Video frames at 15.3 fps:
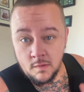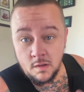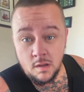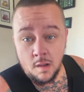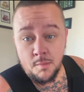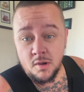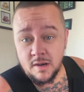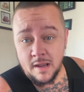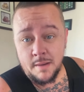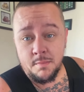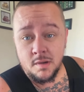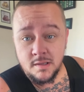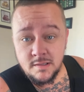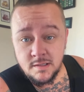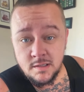on 9
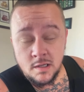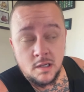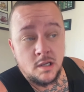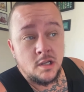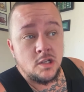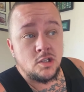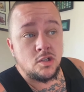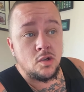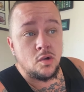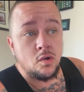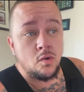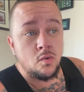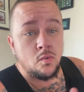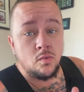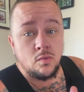months,
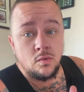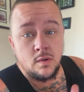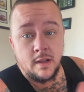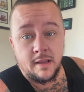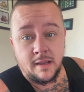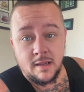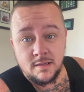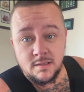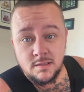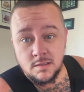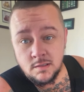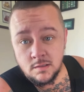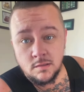so I guess